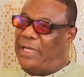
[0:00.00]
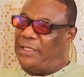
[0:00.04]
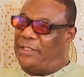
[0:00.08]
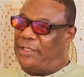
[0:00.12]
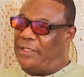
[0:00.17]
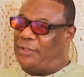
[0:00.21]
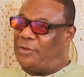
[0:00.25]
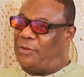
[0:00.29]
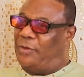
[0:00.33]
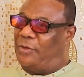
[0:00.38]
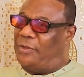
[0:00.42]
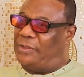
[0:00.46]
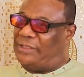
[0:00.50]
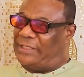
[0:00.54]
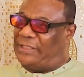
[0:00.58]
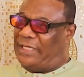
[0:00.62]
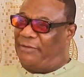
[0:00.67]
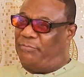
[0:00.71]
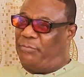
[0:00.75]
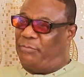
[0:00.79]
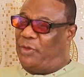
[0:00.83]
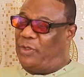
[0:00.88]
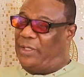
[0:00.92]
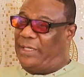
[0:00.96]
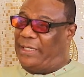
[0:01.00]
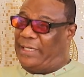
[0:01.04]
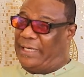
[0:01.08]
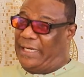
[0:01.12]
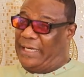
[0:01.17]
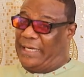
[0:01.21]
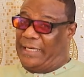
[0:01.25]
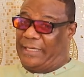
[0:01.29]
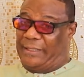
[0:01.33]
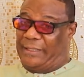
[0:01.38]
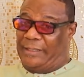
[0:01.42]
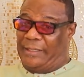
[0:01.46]
I just got saved, born
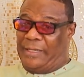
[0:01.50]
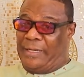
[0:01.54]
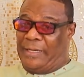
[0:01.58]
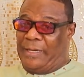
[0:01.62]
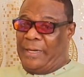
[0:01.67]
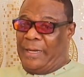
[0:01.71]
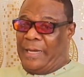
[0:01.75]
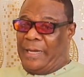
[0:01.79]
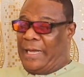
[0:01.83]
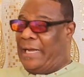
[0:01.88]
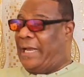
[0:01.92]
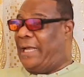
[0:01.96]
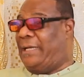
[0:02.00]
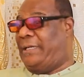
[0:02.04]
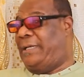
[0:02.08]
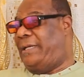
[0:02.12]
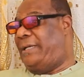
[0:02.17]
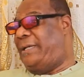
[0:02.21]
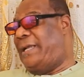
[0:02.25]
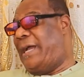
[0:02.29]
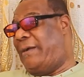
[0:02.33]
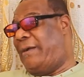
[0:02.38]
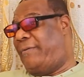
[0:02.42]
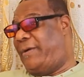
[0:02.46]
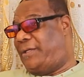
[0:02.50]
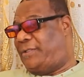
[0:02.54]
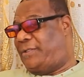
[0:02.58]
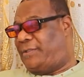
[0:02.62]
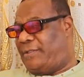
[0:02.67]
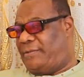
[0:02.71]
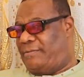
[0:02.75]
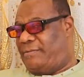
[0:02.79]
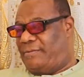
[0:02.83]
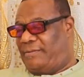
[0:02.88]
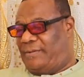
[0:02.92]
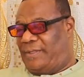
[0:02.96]
again, and I need
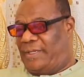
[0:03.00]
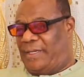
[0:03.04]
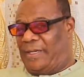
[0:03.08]
direction.